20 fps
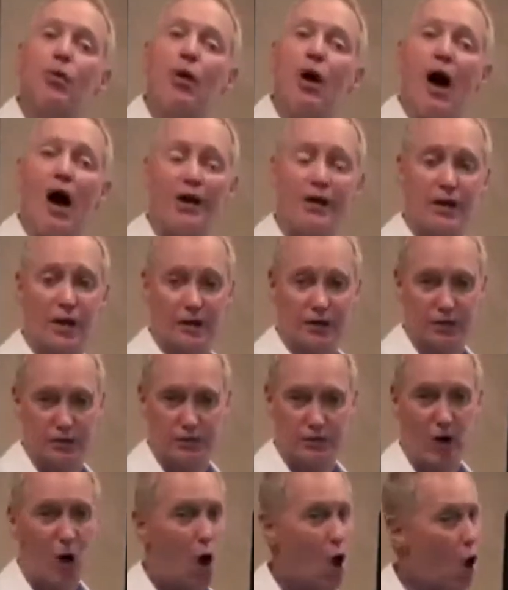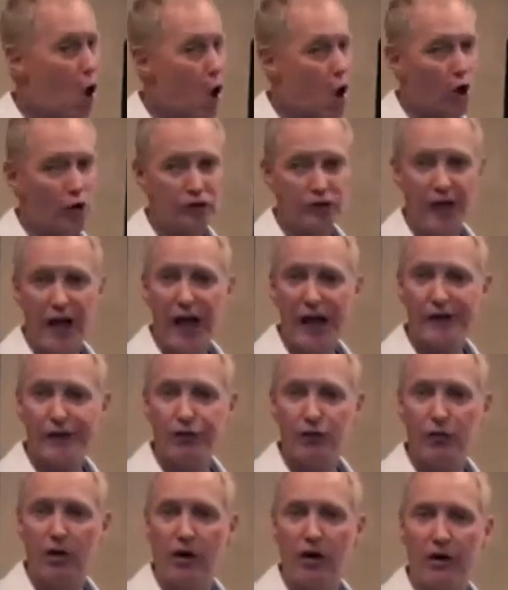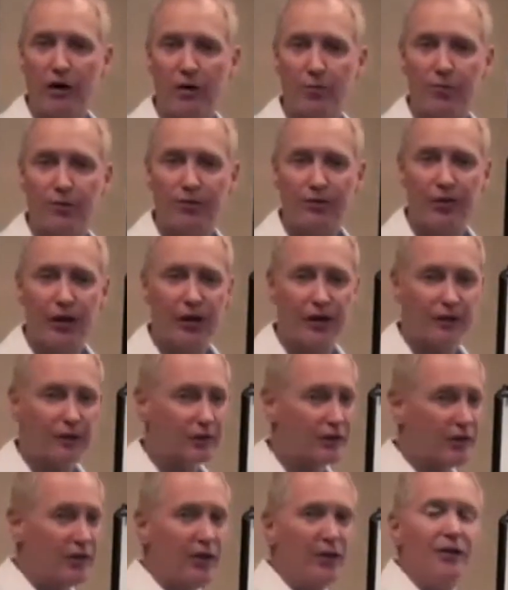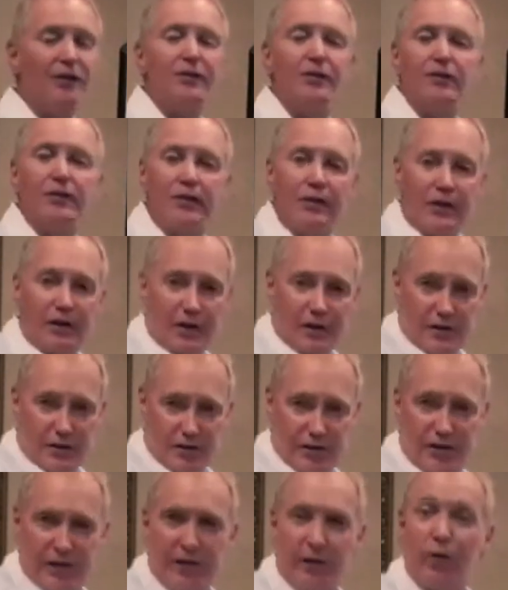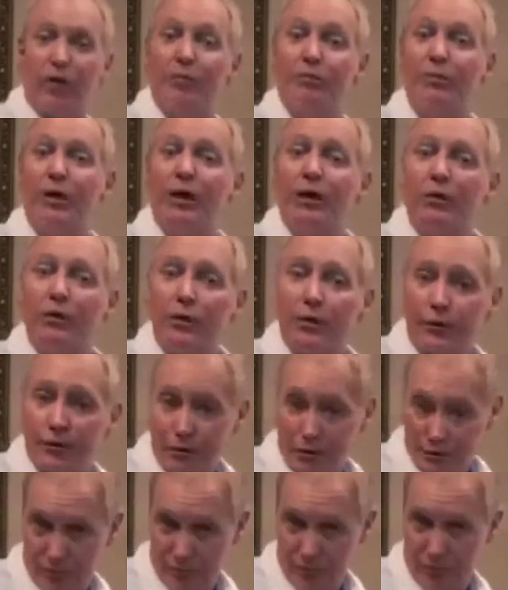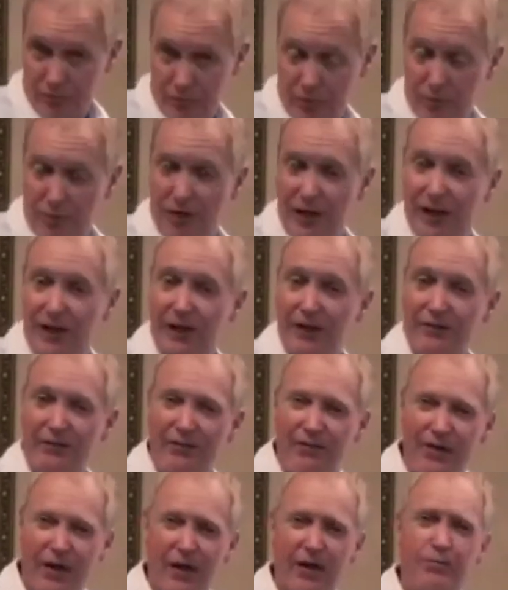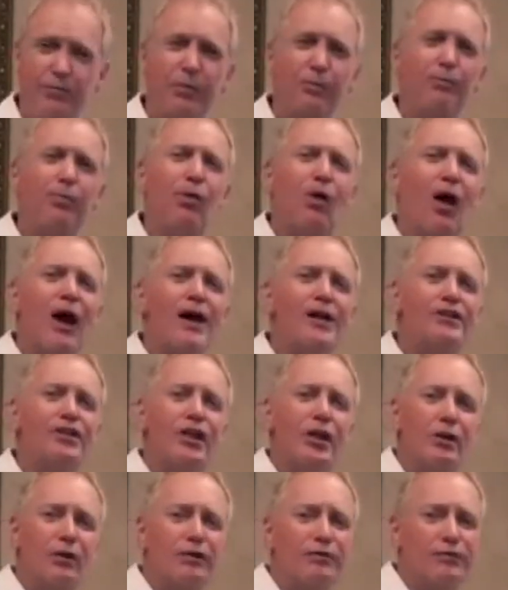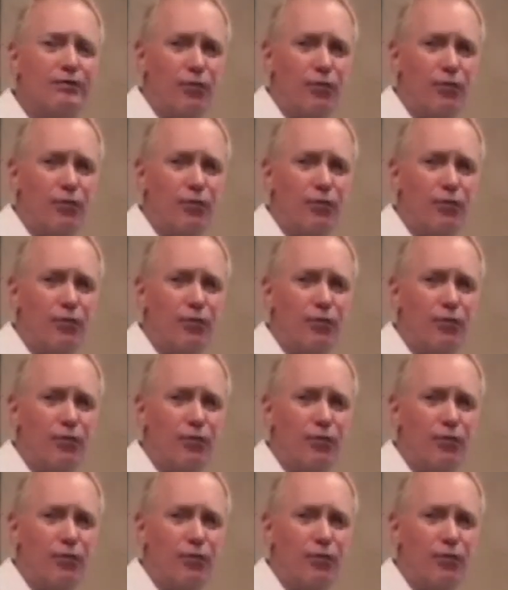product, all natural 100%, dealing with minerals, but in a very proprietary